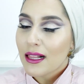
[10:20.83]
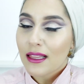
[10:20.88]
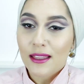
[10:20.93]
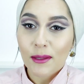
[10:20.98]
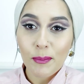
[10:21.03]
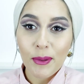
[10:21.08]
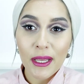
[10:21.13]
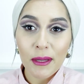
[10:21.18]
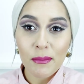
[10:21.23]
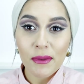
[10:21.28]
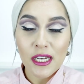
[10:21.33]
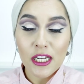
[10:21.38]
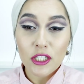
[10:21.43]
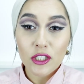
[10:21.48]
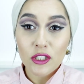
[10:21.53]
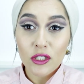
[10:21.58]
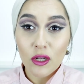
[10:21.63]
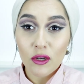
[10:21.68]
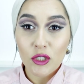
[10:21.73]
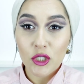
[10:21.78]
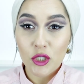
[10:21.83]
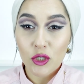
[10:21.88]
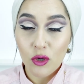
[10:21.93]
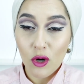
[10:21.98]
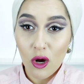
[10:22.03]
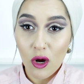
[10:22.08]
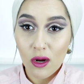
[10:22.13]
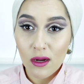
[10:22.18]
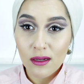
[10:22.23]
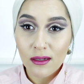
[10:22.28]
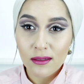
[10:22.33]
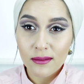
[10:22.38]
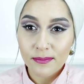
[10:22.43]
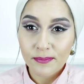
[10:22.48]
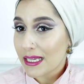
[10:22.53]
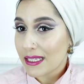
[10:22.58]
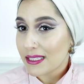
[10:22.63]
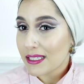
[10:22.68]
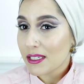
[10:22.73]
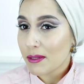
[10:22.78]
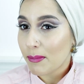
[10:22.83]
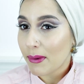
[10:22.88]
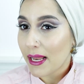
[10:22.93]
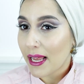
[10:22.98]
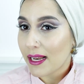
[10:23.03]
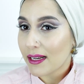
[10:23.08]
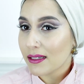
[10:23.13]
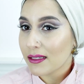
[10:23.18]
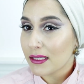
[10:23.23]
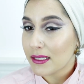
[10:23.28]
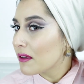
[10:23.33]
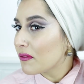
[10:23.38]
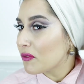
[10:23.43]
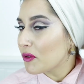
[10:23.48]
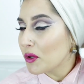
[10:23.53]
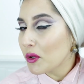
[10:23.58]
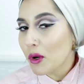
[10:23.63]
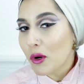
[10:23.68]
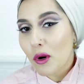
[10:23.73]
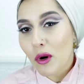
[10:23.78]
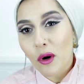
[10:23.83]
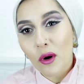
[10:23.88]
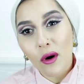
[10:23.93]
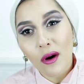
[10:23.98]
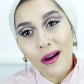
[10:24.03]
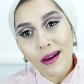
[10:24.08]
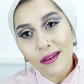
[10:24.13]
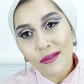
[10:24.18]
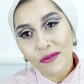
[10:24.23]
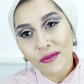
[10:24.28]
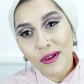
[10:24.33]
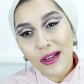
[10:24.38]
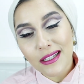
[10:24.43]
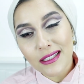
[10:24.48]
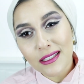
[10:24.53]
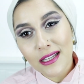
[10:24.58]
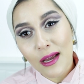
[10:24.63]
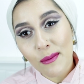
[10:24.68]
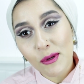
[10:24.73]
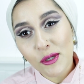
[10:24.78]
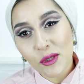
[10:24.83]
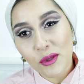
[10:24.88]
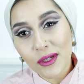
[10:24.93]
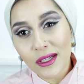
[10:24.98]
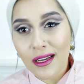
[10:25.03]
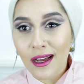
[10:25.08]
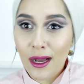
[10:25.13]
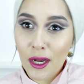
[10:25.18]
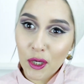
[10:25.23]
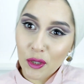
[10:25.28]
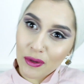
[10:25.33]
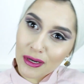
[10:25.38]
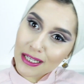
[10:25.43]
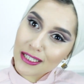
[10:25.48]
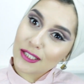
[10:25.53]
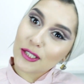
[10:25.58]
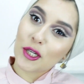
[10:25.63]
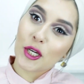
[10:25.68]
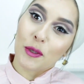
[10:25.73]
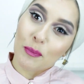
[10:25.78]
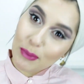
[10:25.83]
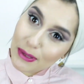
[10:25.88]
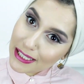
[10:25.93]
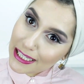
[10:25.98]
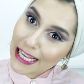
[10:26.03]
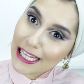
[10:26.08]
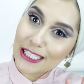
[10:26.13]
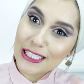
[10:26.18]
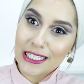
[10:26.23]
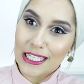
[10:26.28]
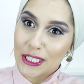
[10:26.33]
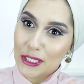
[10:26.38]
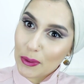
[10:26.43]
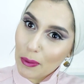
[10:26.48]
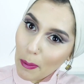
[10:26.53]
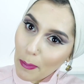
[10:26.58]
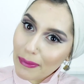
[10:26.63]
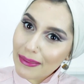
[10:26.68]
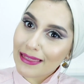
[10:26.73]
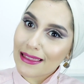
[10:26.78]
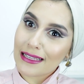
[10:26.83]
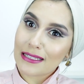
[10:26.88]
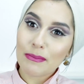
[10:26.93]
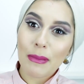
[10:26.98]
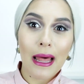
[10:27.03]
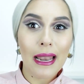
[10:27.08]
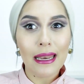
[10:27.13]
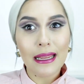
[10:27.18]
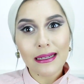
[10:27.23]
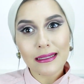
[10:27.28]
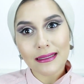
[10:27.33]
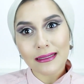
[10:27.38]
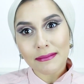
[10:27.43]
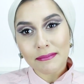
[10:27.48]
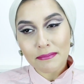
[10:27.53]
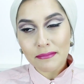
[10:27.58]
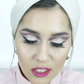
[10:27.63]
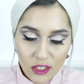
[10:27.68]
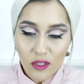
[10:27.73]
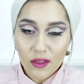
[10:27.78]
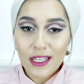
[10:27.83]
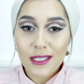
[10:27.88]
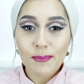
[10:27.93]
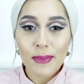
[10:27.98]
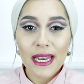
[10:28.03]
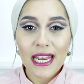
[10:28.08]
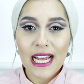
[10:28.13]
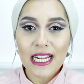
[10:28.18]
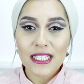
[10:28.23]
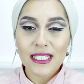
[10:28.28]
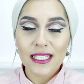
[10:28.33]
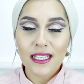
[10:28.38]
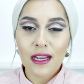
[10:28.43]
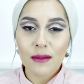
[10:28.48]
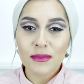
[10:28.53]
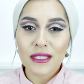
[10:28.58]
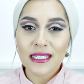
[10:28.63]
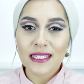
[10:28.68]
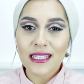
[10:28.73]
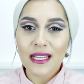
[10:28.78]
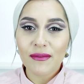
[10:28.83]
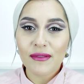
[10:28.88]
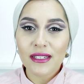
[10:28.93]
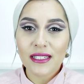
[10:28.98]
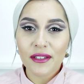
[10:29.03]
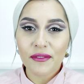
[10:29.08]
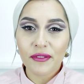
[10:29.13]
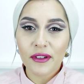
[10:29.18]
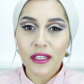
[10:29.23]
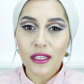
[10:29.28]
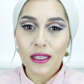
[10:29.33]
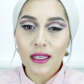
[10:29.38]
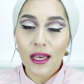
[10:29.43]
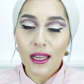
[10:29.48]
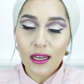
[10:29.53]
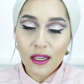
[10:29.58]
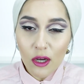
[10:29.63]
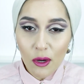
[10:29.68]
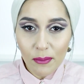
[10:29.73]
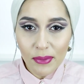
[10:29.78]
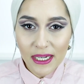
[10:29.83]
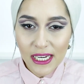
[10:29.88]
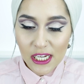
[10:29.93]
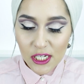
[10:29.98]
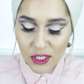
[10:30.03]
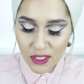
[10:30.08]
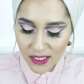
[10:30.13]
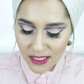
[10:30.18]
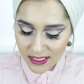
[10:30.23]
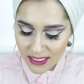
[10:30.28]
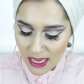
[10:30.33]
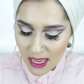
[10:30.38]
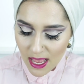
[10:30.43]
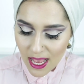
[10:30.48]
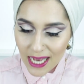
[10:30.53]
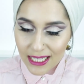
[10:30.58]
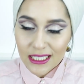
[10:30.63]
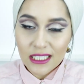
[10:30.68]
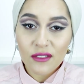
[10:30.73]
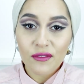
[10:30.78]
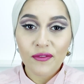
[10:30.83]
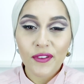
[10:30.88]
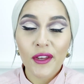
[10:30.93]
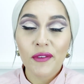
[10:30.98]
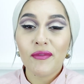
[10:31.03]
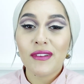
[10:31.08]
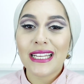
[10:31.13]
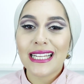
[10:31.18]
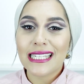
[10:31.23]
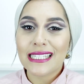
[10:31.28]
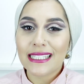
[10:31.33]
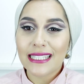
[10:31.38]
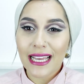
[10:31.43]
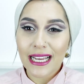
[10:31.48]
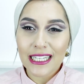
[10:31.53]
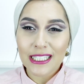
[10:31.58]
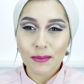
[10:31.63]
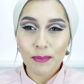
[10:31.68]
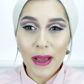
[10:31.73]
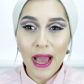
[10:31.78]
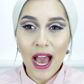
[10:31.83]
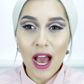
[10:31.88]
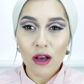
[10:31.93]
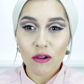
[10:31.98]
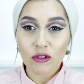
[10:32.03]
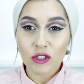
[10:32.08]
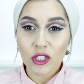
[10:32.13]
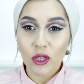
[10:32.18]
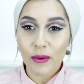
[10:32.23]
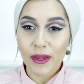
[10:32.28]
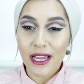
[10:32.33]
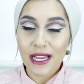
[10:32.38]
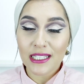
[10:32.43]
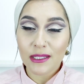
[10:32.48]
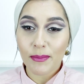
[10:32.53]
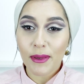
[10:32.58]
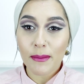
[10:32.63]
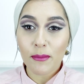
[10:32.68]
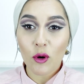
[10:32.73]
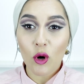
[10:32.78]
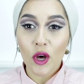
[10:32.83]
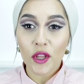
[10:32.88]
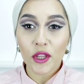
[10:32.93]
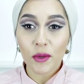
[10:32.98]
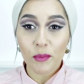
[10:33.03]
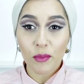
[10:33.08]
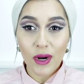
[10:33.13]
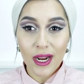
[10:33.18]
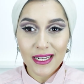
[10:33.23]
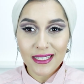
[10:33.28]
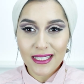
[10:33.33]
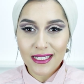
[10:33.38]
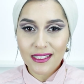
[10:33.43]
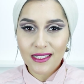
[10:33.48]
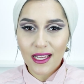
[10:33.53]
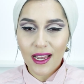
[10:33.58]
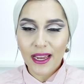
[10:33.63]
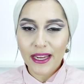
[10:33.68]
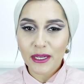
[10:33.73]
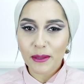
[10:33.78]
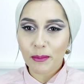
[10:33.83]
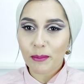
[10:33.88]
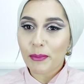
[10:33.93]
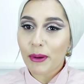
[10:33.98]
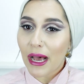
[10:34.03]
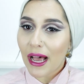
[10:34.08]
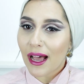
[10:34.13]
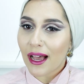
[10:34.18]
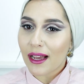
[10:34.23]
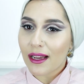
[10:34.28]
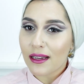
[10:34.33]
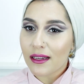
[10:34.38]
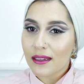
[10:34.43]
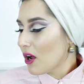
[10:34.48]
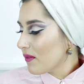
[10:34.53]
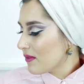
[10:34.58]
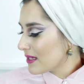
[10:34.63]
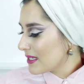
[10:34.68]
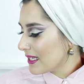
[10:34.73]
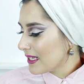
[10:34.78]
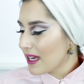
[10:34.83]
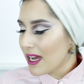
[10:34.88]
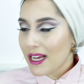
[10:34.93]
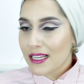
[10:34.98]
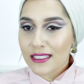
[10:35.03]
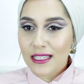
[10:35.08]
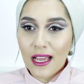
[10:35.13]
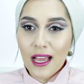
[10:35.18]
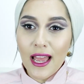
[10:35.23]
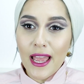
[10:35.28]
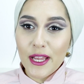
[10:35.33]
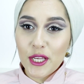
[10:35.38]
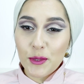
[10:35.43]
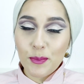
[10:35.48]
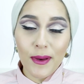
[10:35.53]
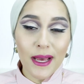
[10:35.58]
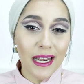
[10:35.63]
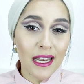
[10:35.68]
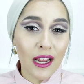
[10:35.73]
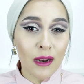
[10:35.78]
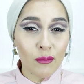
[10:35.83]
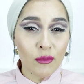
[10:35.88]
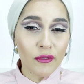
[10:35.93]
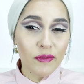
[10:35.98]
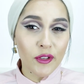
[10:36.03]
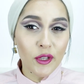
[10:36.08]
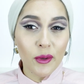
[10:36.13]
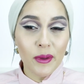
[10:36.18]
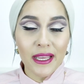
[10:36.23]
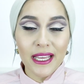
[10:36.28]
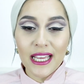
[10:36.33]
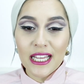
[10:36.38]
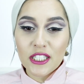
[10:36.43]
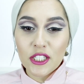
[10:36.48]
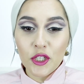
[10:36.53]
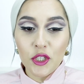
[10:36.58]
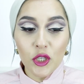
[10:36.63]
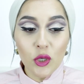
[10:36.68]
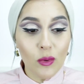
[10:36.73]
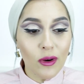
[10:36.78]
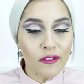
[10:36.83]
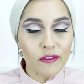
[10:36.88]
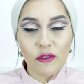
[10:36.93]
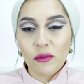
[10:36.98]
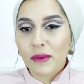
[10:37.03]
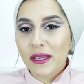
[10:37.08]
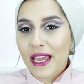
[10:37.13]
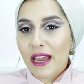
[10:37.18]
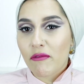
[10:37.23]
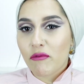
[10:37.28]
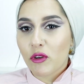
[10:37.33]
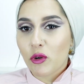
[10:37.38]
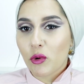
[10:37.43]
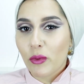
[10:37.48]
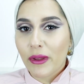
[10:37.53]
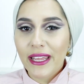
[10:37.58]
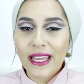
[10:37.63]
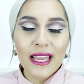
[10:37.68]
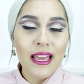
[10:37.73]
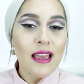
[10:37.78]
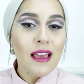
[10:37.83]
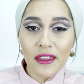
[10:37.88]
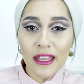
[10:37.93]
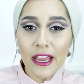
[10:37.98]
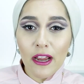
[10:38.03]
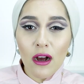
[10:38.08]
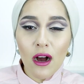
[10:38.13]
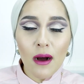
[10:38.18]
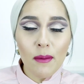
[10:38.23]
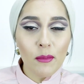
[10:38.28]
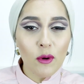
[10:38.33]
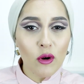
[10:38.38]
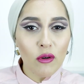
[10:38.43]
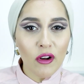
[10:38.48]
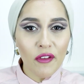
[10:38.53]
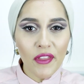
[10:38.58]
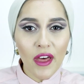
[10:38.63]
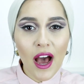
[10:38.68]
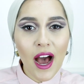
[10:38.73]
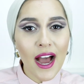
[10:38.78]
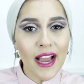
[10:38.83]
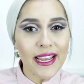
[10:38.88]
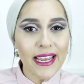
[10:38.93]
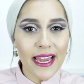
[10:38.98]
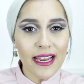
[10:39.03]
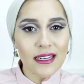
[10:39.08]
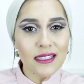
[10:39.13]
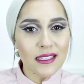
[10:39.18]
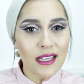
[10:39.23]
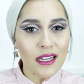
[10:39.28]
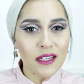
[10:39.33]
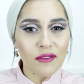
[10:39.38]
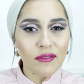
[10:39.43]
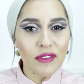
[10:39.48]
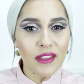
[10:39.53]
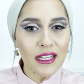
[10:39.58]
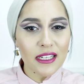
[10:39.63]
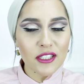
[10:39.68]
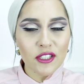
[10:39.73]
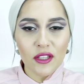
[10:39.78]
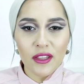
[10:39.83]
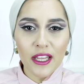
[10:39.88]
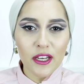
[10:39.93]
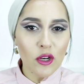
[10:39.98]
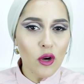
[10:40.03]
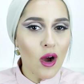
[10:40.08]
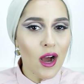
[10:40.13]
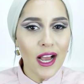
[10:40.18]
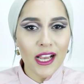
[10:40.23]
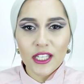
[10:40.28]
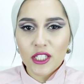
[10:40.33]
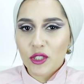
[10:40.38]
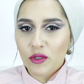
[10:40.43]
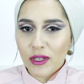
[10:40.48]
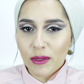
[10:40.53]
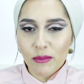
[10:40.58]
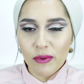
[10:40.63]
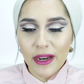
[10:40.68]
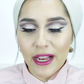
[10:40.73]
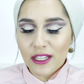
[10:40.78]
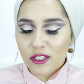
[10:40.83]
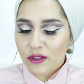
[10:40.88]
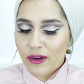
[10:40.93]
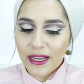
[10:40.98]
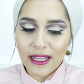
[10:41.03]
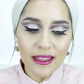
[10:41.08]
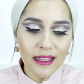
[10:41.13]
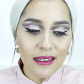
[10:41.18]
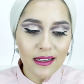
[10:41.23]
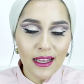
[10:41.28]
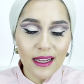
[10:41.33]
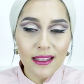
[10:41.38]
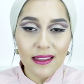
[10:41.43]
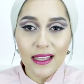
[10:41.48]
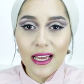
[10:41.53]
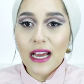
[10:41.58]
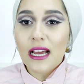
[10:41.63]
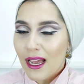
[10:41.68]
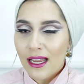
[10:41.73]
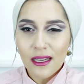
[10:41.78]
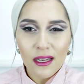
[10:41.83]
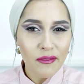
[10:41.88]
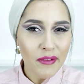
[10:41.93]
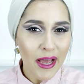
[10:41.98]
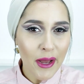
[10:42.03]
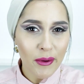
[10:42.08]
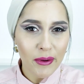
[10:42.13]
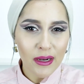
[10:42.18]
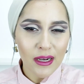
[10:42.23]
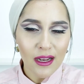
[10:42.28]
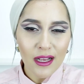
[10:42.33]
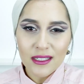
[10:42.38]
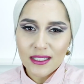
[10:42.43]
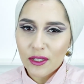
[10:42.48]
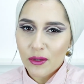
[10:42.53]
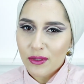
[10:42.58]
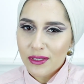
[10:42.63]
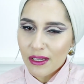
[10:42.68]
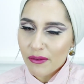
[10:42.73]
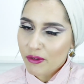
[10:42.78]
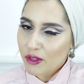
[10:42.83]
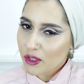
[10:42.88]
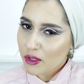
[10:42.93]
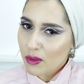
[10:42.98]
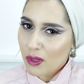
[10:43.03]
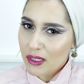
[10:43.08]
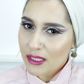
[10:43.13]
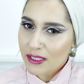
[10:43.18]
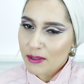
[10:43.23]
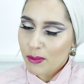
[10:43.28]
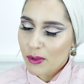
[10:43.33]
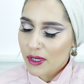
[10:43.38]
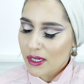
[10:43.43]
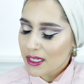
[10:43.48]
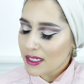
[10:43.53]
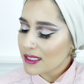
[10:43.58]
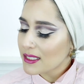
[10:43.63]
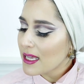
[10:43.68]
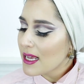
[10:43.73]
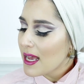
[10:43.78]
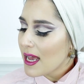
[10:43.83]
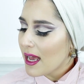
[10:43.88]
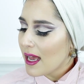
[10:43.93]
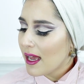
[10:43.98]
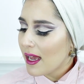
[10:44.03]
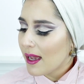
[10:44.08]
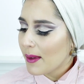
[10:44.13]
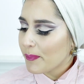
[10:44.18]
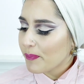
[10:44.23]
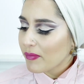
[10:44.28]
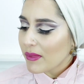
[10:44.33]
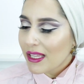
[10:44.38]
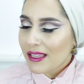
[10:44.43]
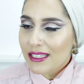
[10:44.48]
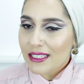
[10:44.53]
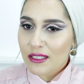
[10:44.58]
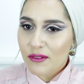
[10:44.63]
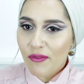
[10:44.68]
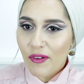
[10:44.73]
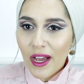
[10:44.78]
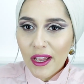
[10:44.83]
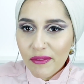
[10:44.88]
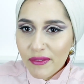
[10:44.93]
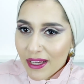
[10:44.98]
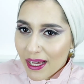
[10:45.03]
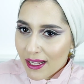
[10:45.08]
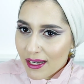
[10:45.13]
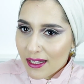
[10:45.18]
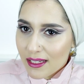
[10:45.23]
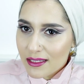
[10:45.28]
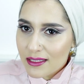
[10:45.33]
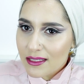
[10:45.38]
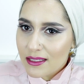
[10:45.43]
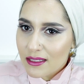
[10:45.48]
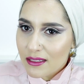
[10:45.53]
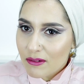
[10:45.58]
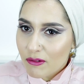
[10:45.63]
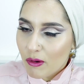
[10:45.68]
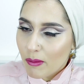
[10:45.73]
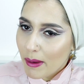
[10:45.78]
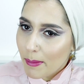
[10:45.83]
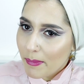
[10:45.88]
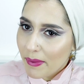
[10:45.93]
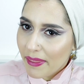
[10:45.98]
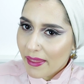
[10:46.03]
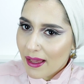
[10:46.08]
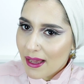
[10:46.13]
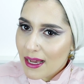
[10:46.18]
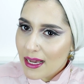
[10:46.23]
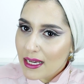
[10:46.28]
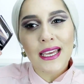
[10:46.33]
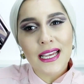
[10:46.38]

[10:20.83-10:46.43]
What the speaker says: The pigment is so strong, easy to blend. If you're first time at doing a cut crease, could potentially do it with this palette. So this palette actually comes in 7 different colour combinations and it's £56. So it is a bit more on the pricey side, but obviously guys, each palette I'm reviewing is a new one for me every week. They are more on the high-end side of things, so they're not high street brands or anything like that. I love Hourglass, they always have good quality products. This is 5 colours, remember that.